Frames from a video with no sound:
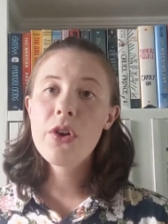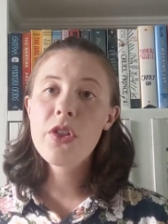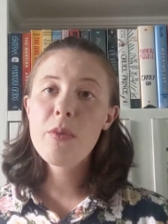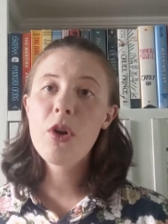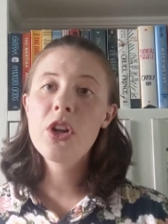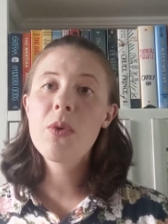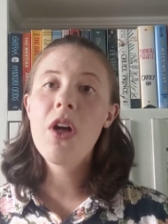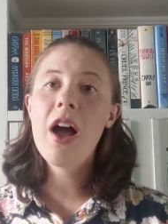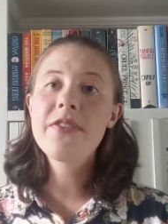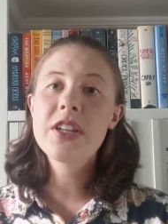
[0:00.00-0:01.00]
Furthermore, you will
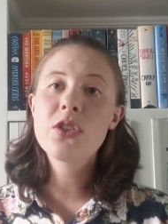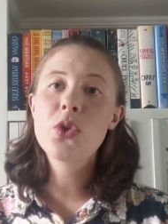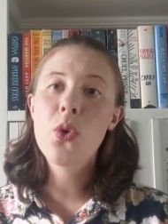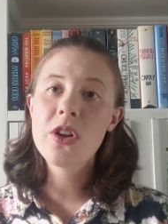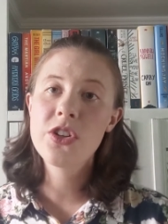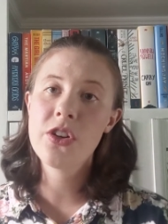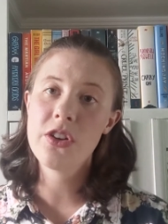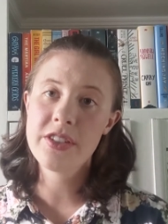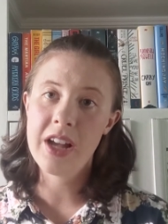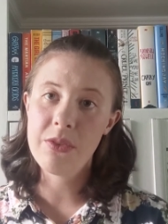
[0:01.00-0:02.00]
often torture
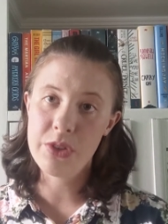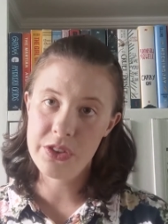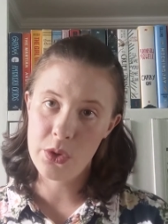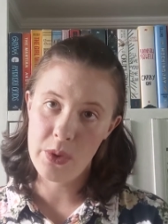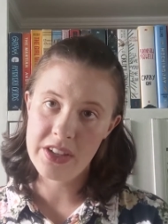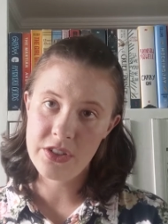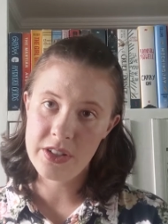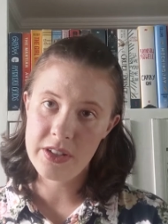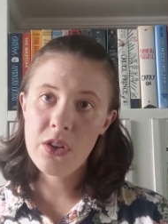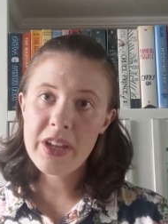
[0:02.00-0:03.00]
yourself with the
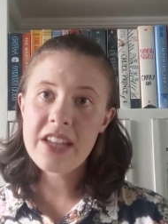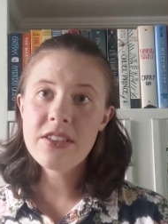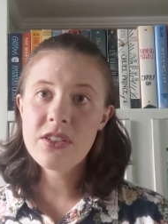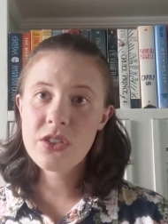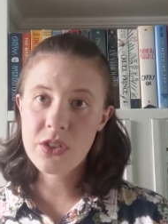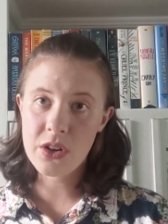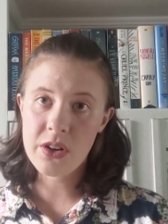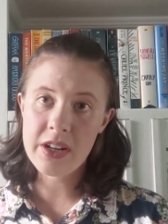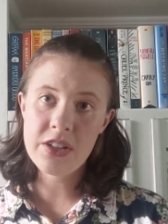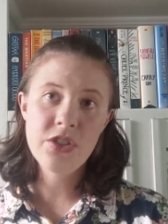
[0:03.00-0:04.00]
question. You'll get
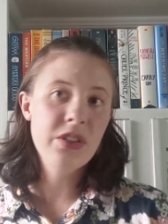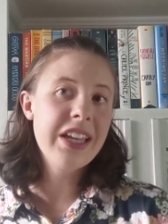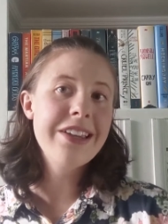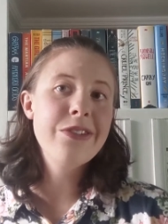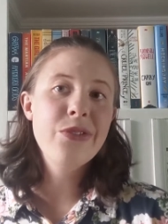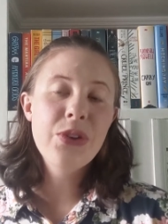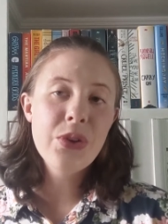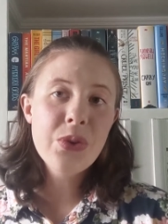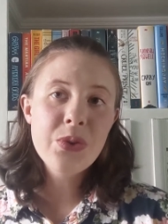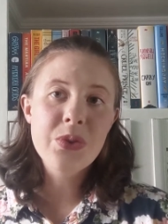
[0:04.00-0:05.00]
discouraged, you'll get
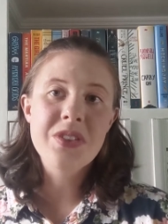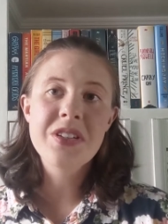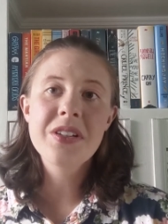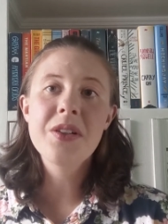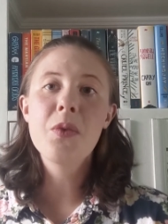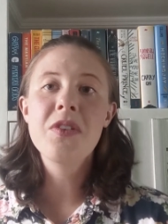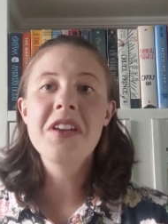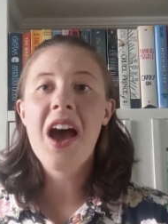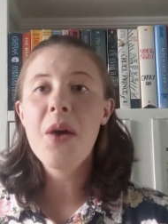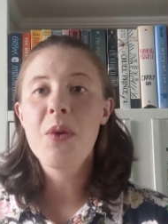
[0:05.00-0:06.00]
confused, you'll
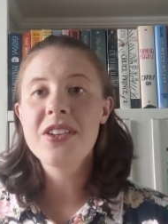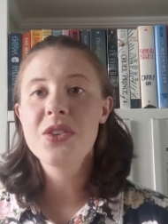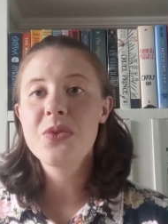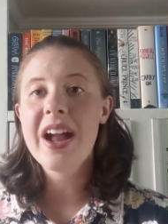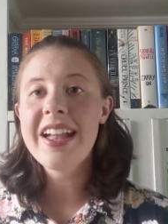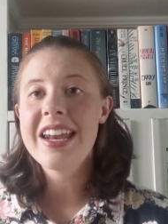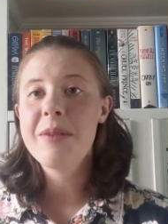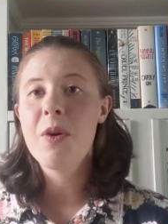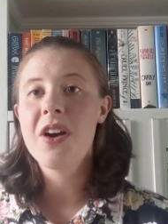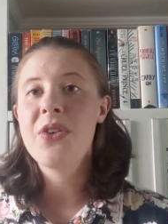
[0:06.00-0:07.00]
not want to write
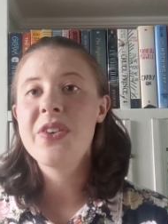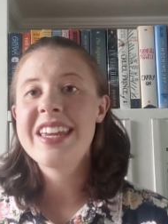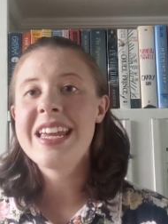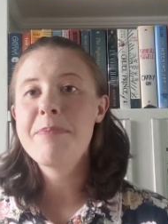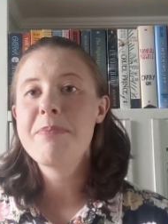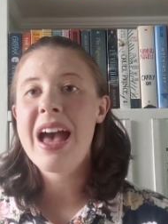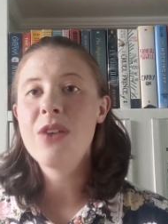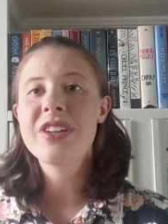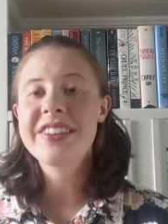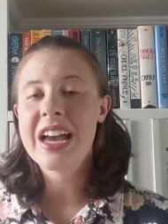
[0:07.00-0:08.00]
anymore if you keep
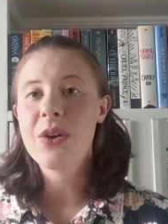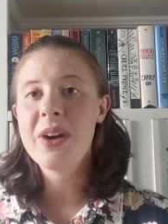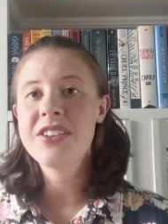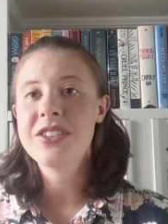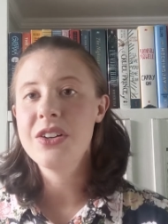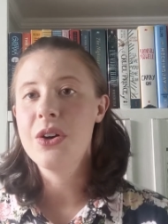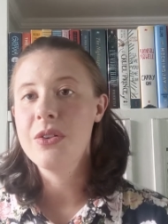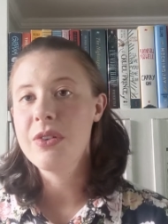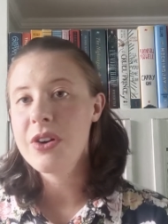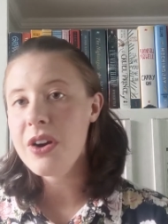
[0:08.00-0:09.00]
pounding that question
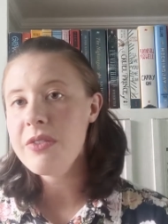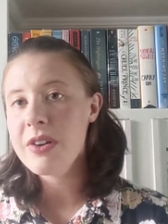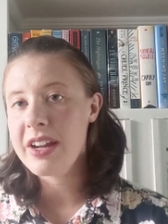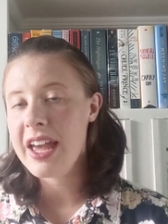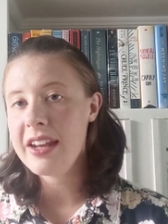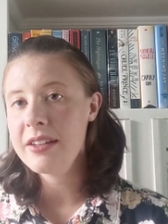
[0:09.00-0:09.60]
over and over again.